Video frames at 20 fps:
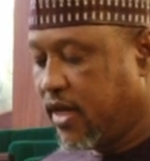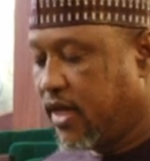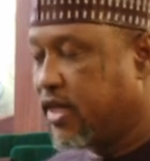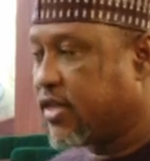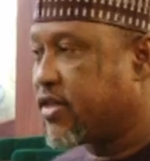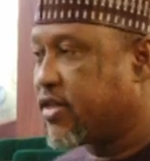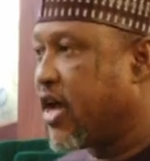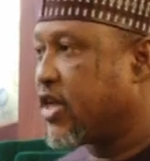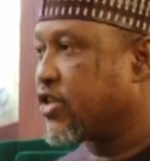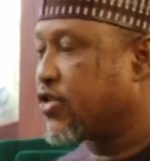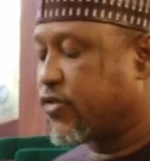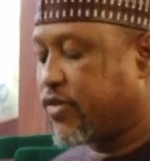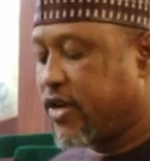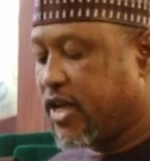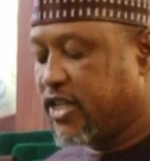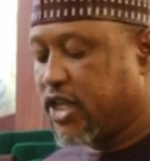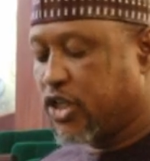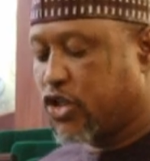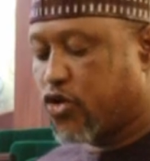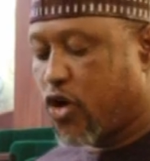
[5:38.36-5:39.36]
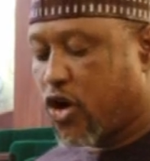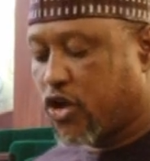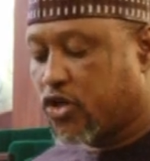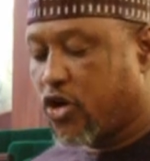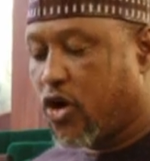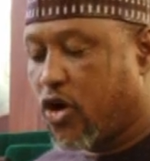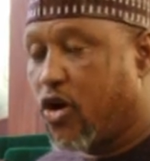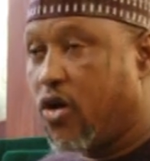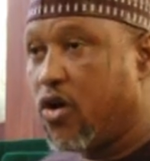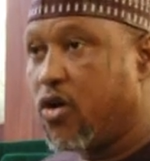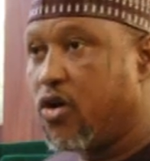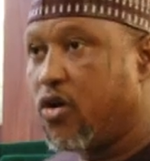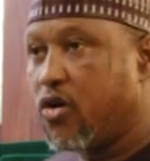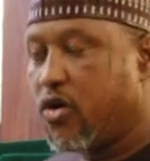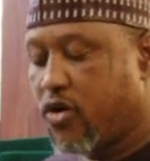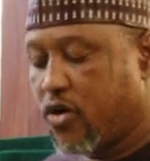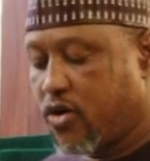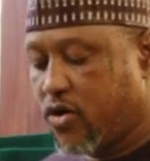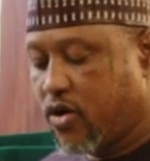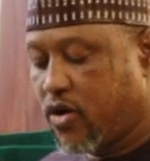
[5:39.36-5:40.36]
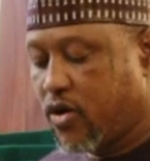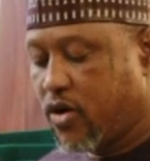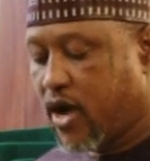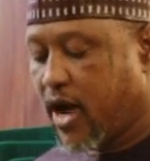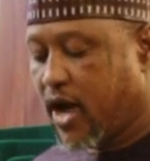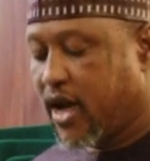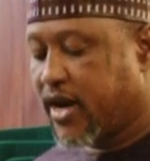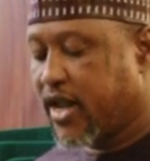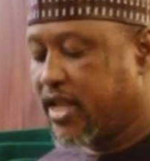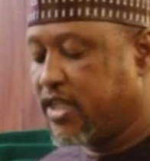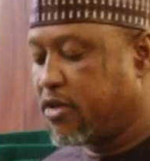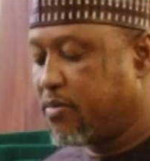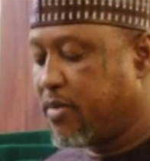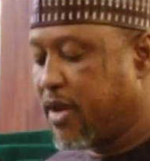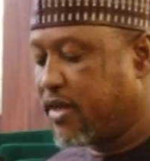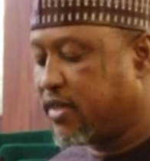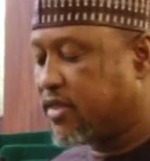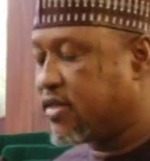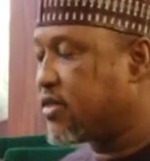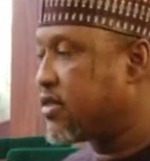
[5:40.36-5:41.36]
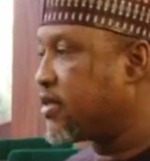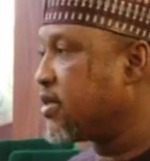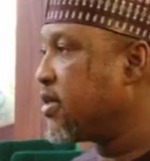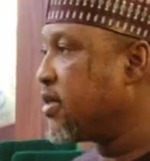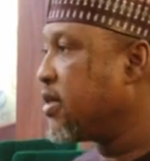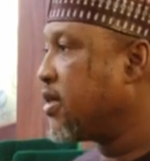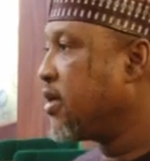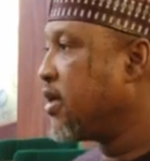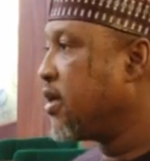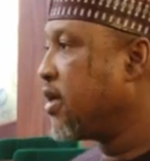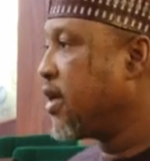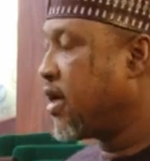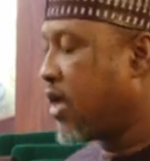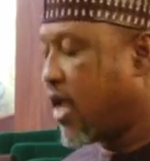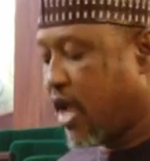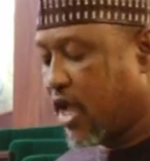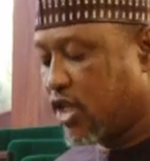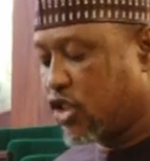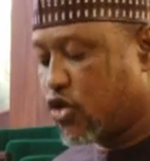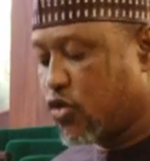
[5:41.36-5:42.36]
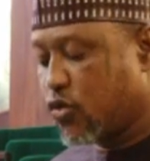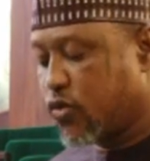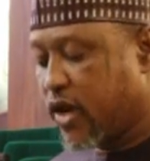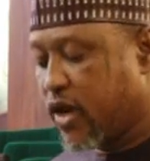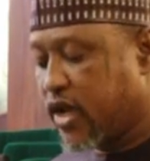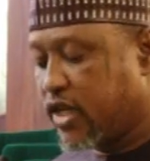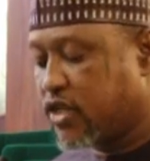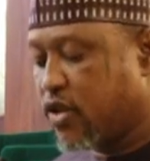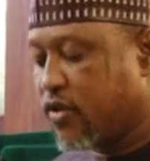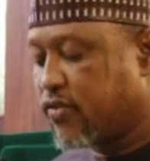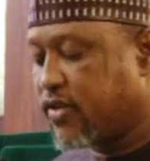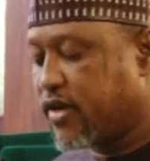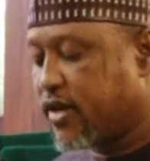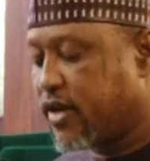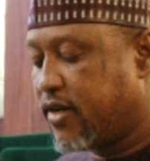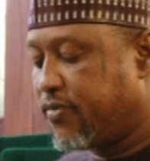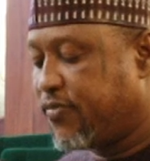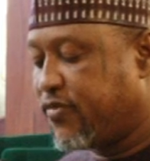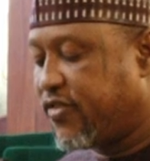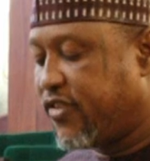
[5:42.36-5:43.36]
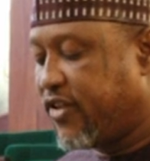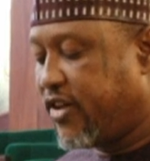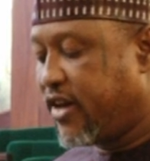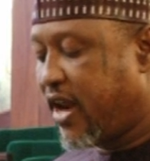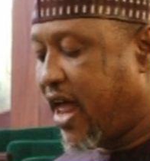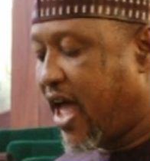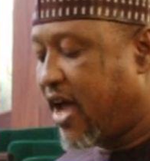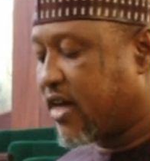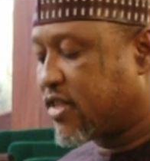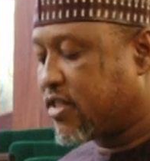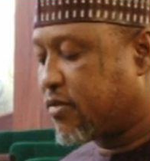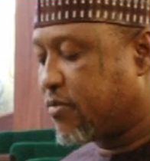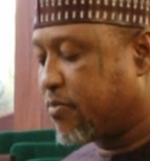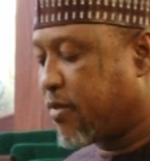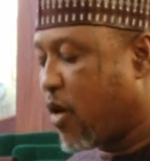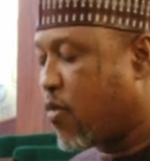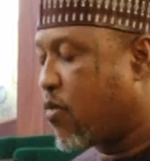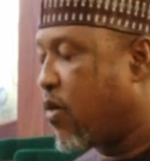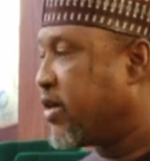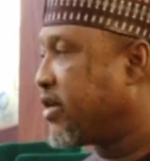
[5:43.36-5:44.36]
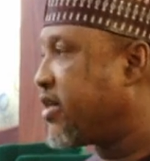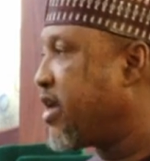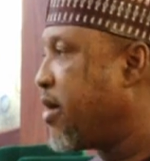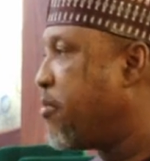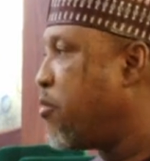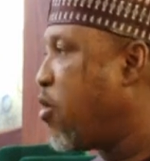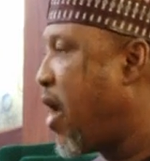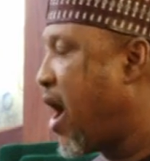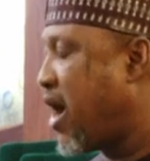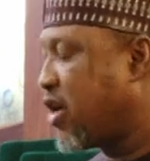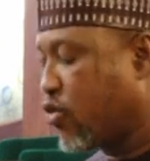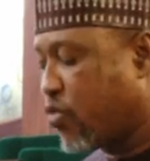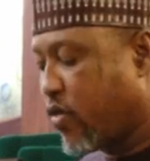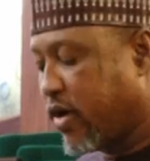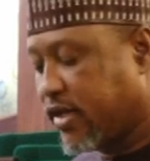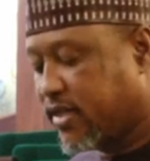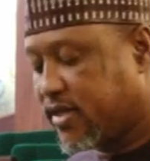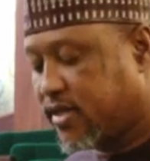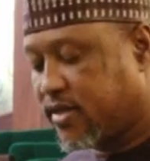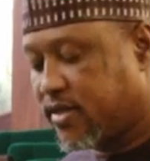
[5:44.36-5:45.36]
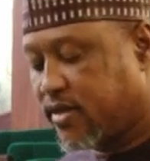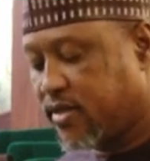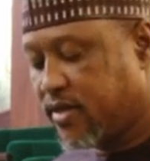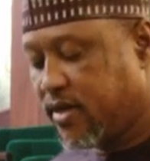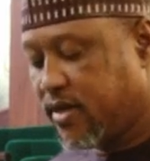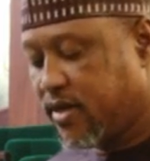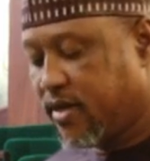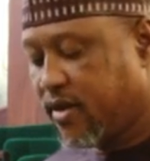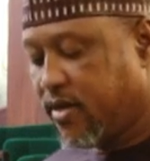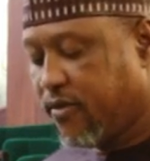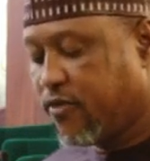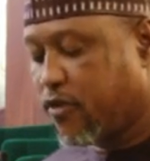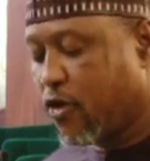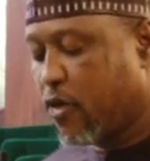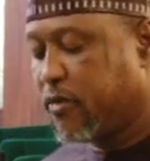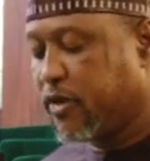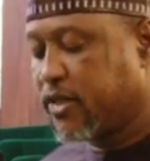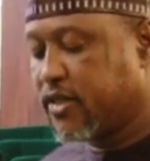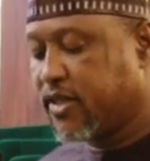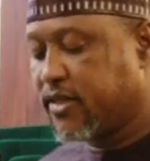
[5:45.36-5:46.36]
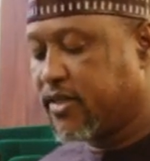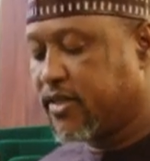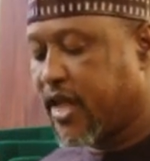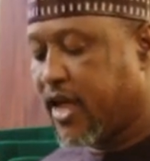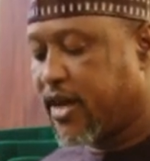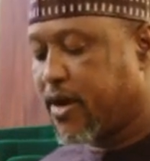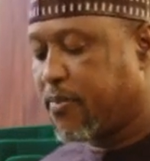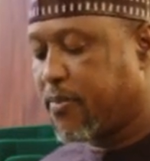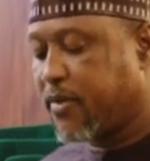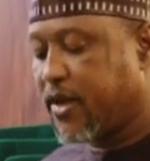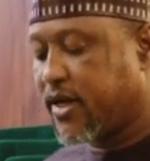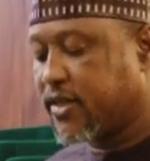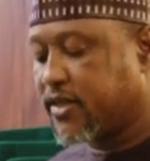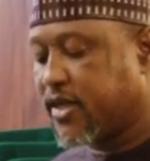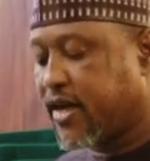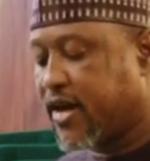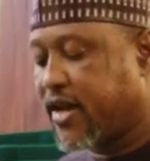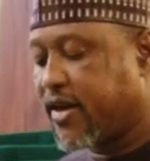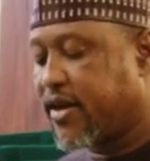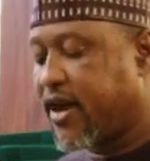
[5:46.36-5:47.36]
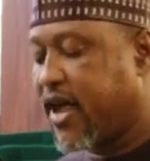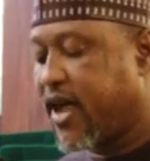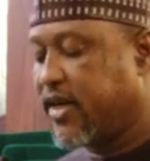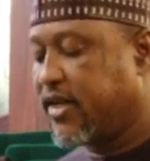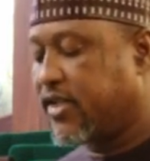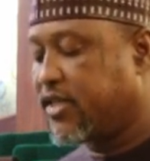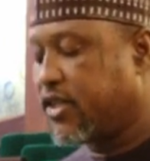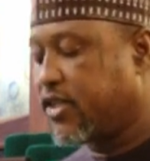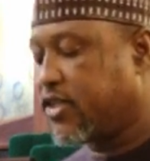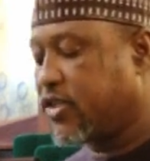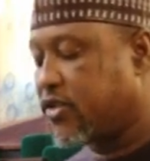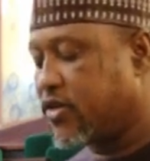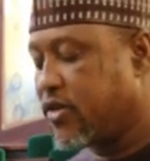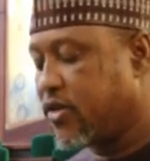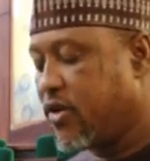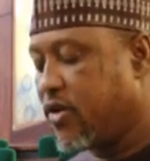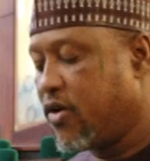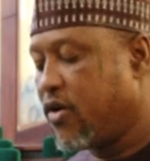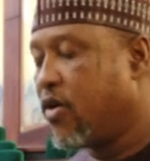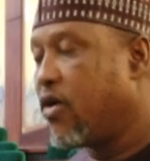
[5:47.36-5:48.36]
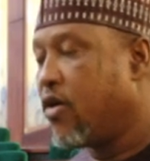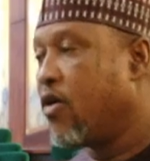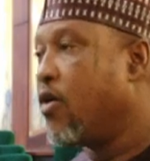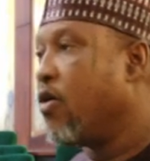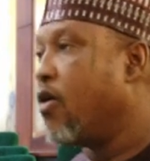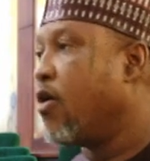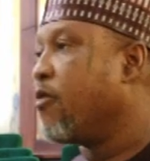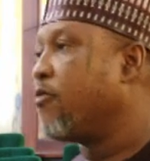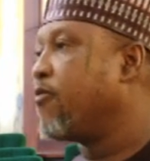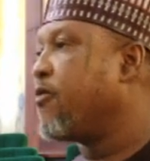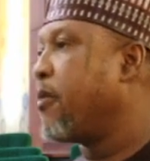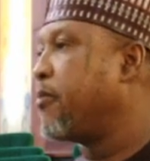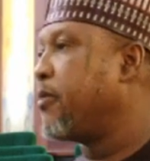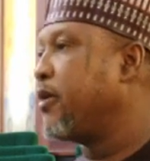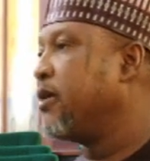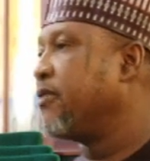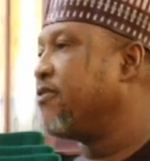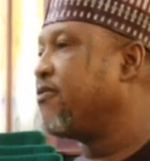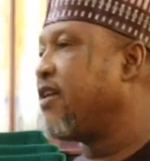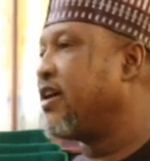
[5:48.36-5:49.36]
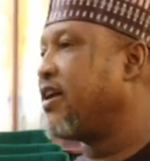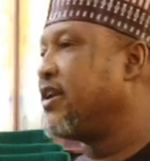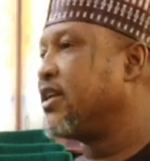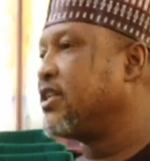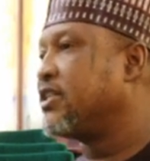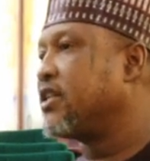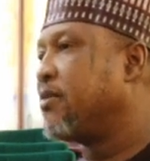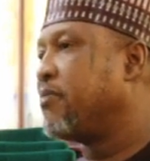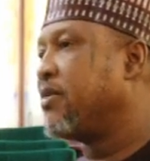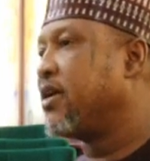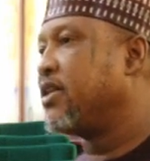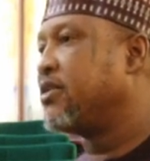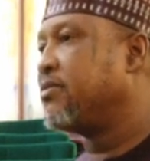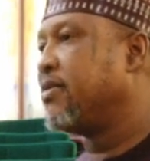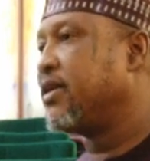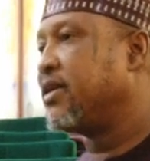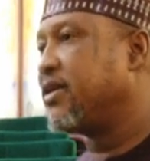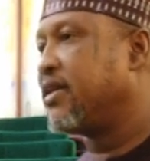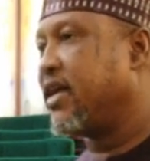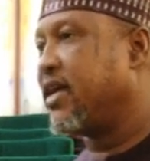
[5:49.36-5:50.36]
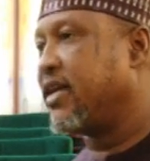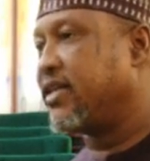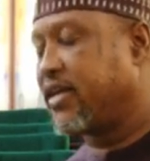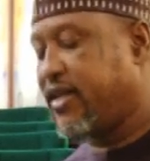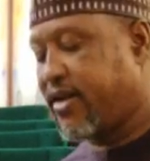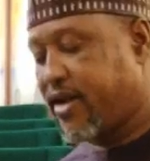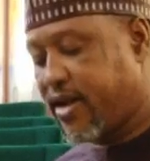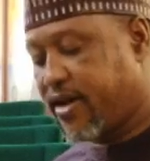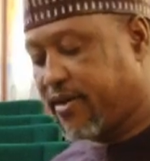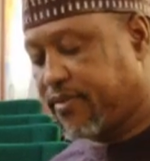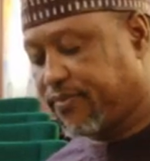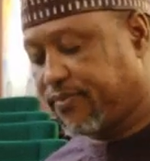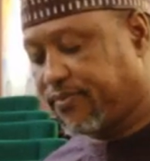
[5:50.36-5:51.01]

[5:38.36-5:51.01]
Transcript: It has retained the structure, arrangement, and sequence of the Clean Act by Quantemo adequate provisions that reflect current realities of public financial management in Nigeria.